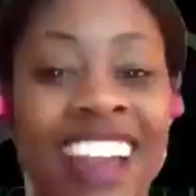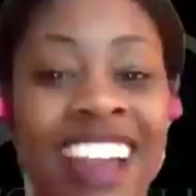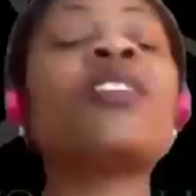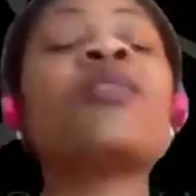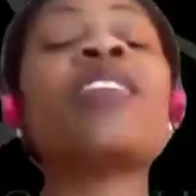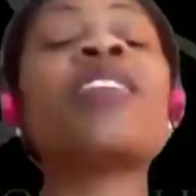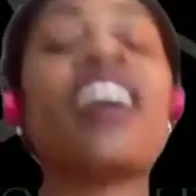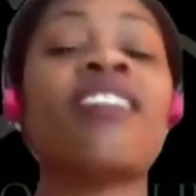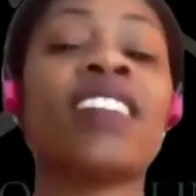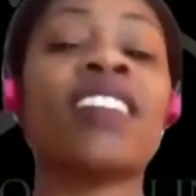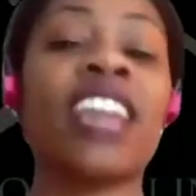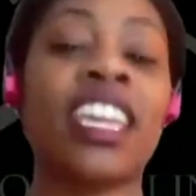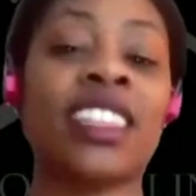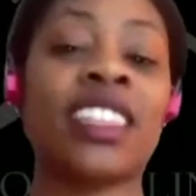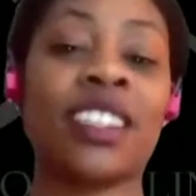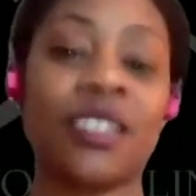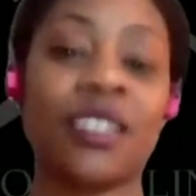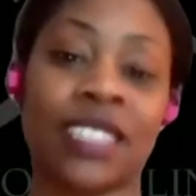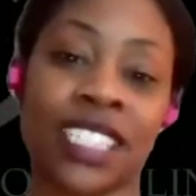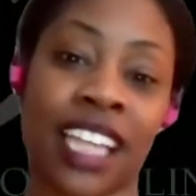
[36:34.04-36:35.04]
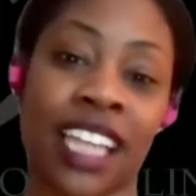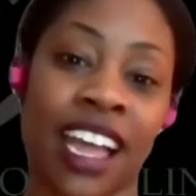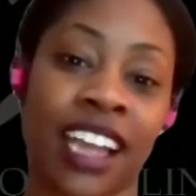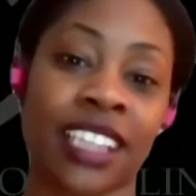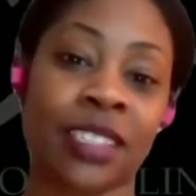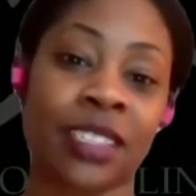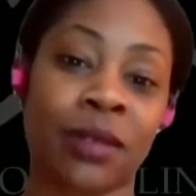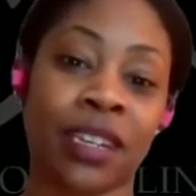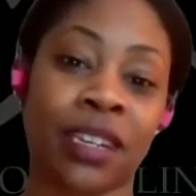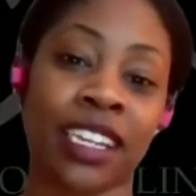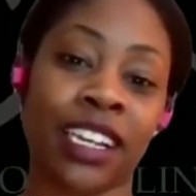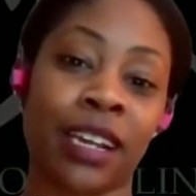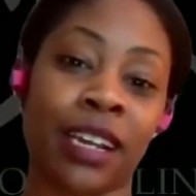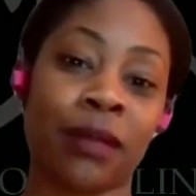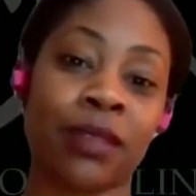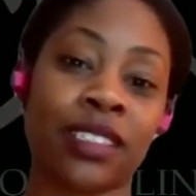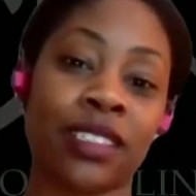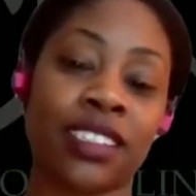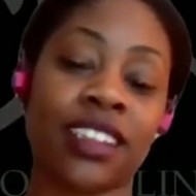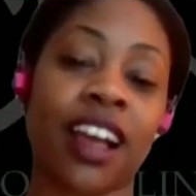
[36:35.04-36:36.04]
do you navigate those lines when it
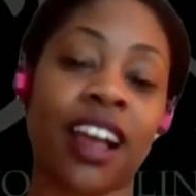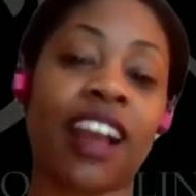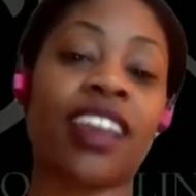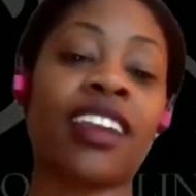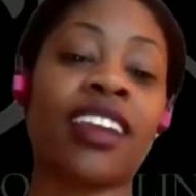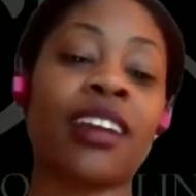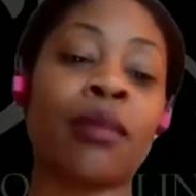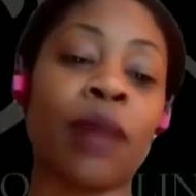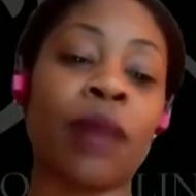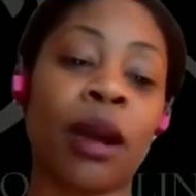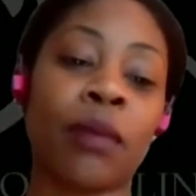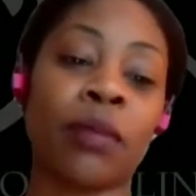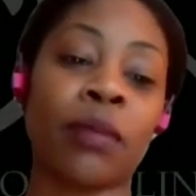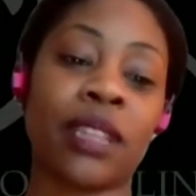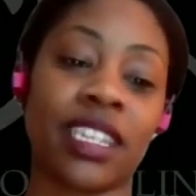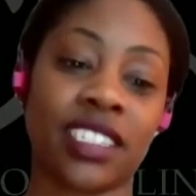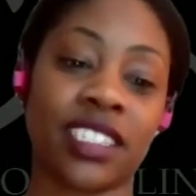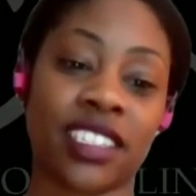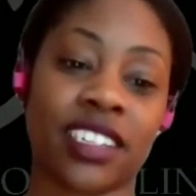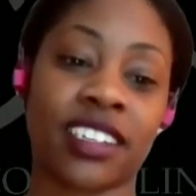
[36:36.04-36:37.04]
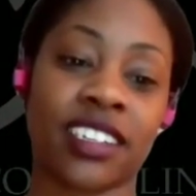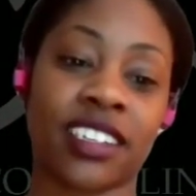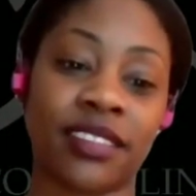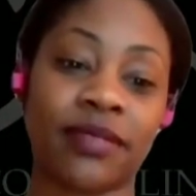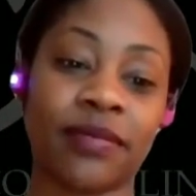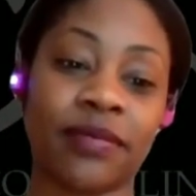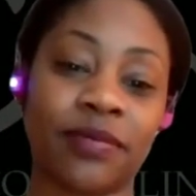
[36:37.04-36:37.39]
comes to talking about pleasure?